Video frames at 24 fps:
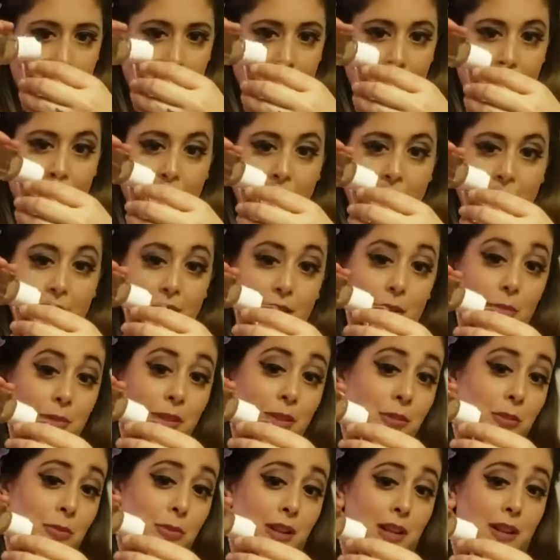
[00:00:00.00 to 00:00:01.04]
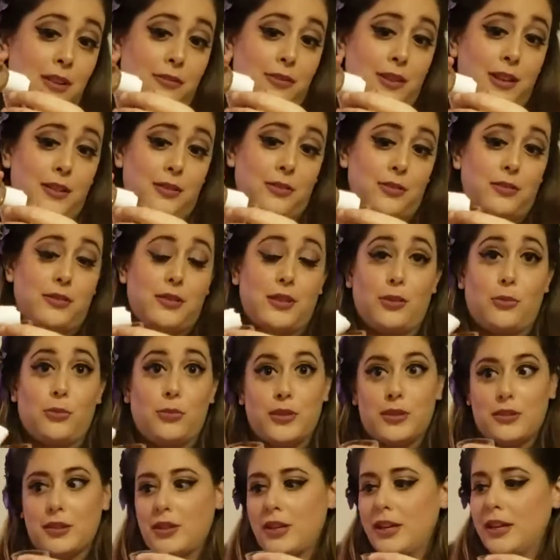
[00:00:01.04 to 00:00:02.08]
I'm gonna do a 1/2 ounce. Like,
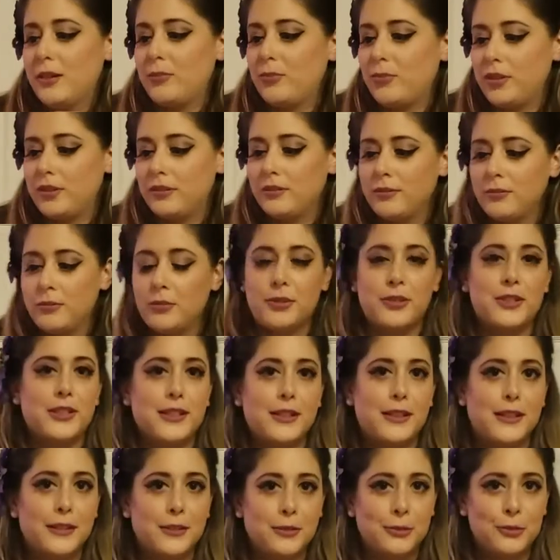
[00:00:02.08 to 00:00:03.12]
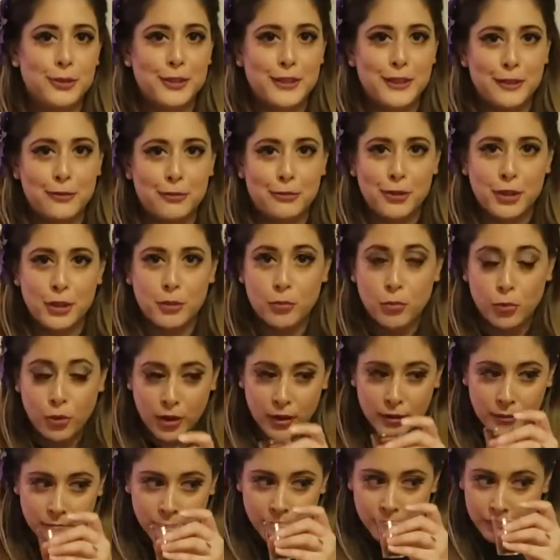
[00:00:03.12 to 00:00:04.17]
what's gonna happen? We'll see. We'll see if we need
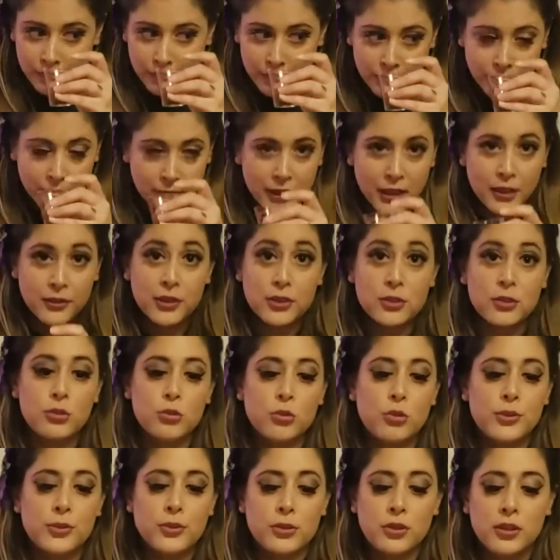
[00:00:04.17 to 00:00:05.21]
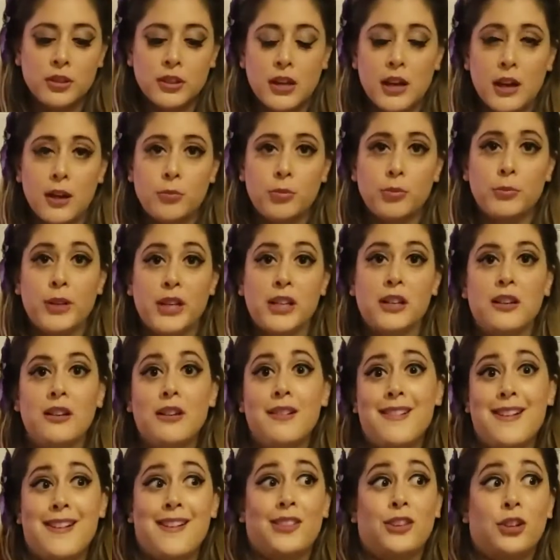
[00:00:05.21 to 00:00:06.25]
more. Now, this is also gonna complement
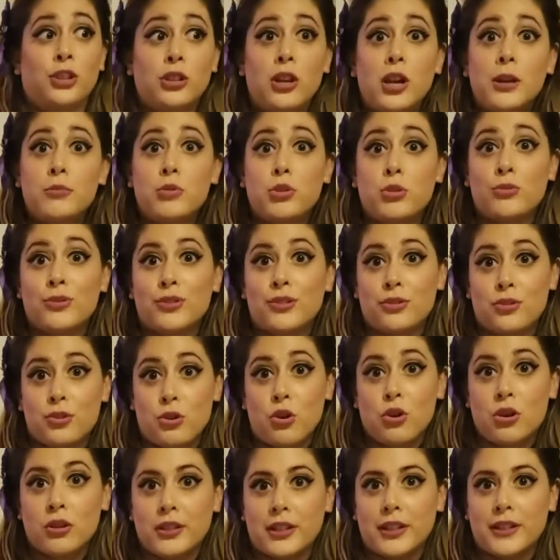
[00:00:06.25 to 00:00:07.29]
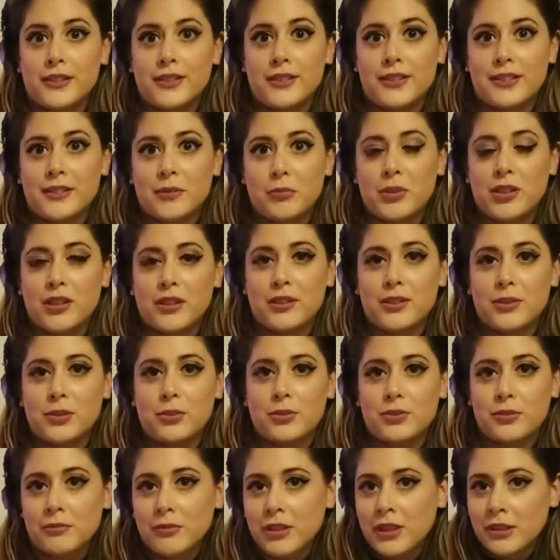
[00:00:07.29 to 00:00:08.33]
the lime juice, the tartness, because
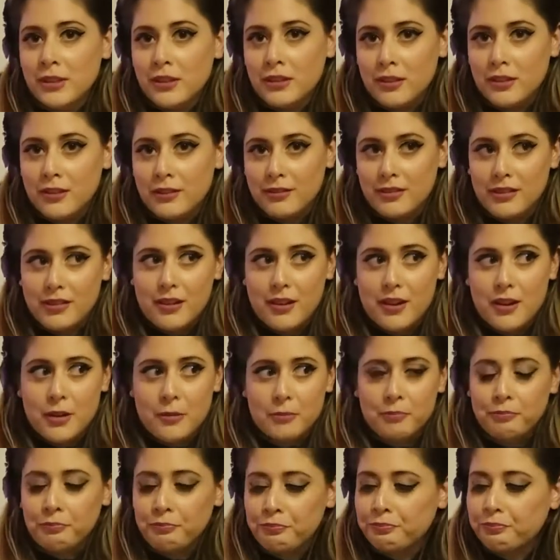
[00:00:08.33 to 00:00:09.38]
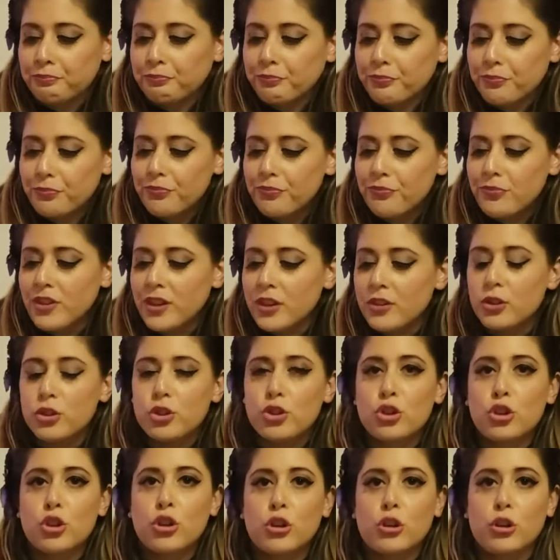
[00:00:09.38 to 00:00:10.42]
the
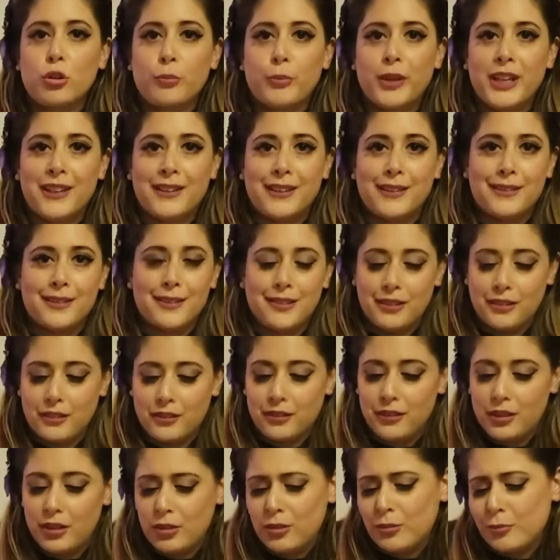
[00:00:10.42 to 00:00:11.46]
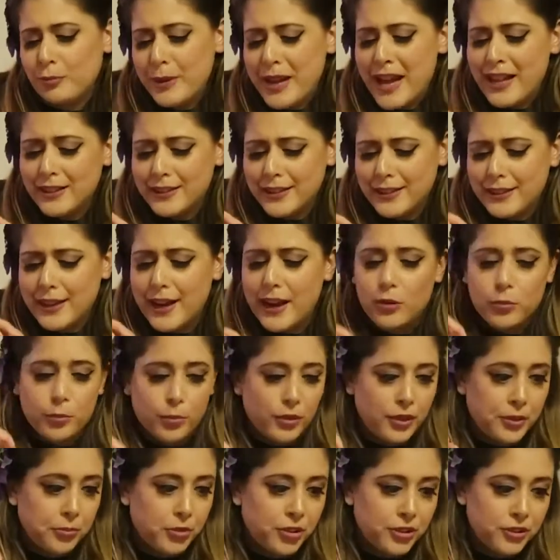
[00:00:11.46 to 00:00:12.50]
sugar will make it. It'll balance it out
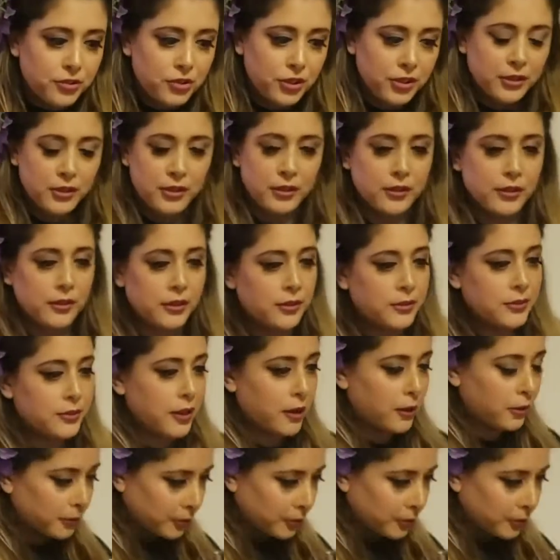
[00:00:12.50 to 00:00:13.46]
pretty much. So,